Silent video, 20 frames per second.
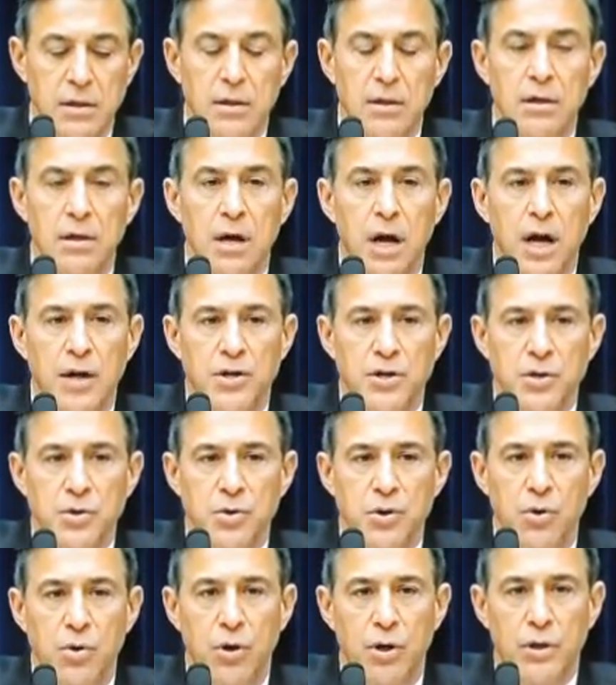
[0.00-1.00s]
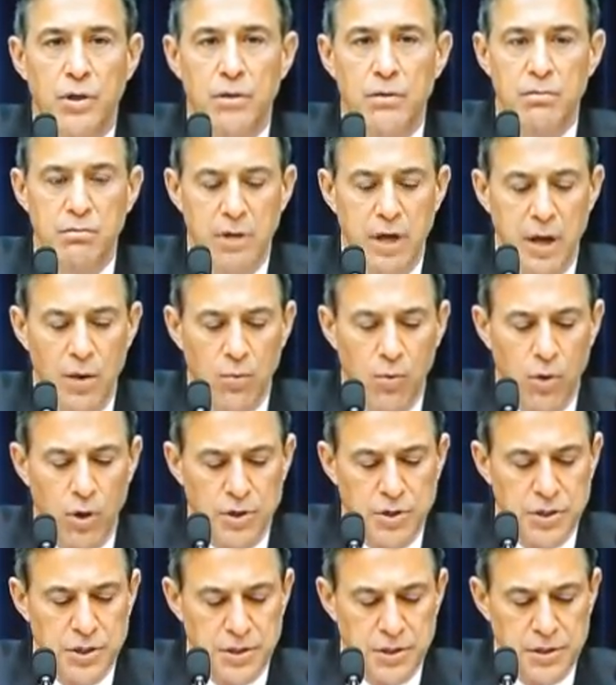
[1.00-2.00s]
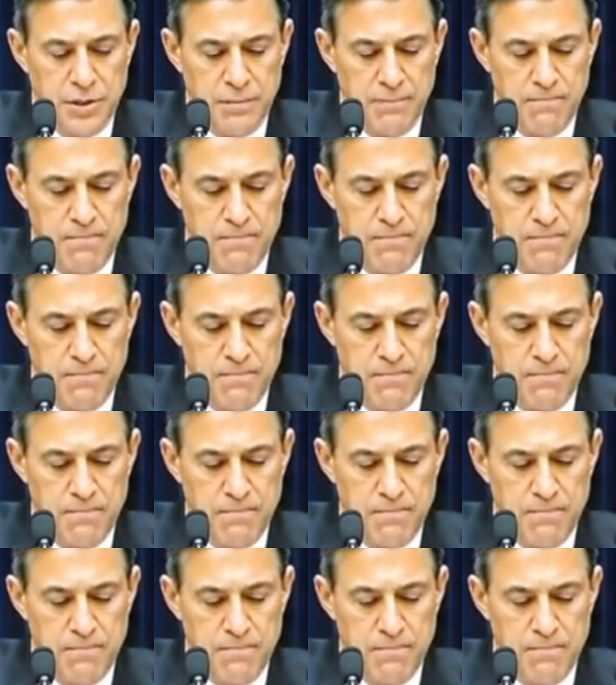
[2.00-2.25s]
on New York and Washington.